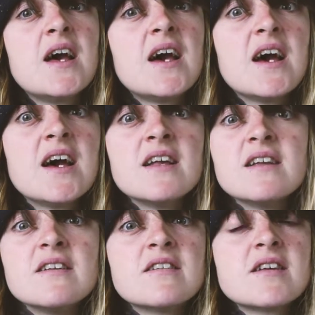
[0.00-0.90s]

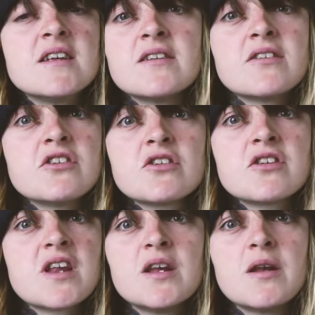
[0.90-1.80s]
and it's just
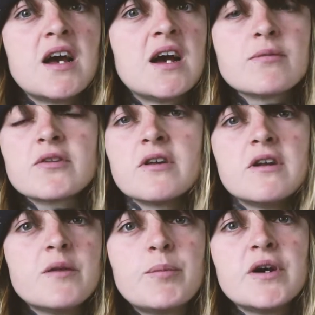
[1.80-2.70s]
stayed
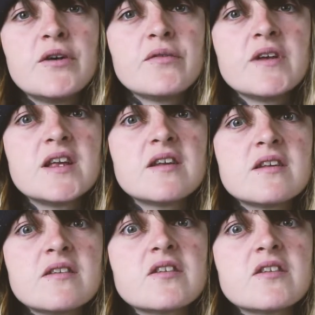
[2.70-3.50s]
absolutely perfect.